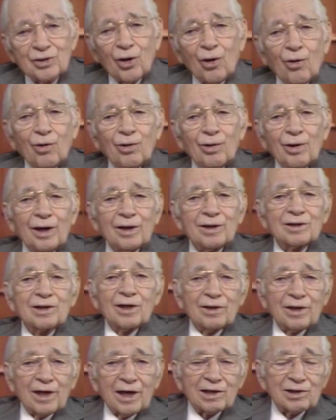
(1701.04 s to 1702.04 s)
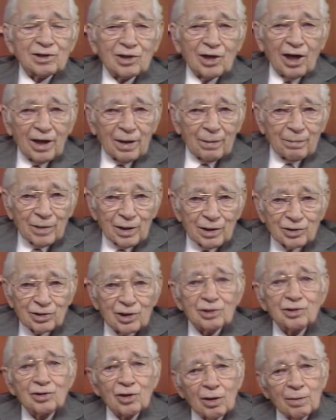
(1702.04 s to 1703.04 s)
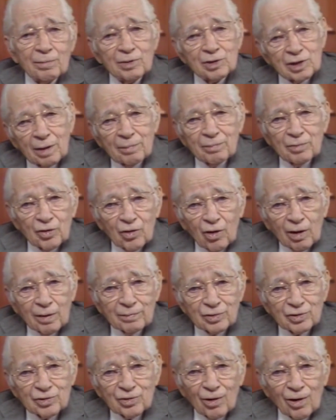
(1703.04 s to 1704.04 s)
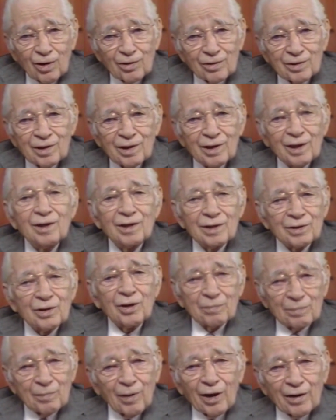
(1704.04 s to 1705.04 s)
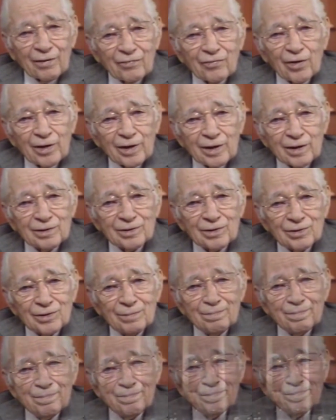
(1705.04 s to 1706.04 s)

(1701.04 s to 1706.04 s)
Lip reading: So until next time, this is Herbert W. Armstrong. Goodbye, friends.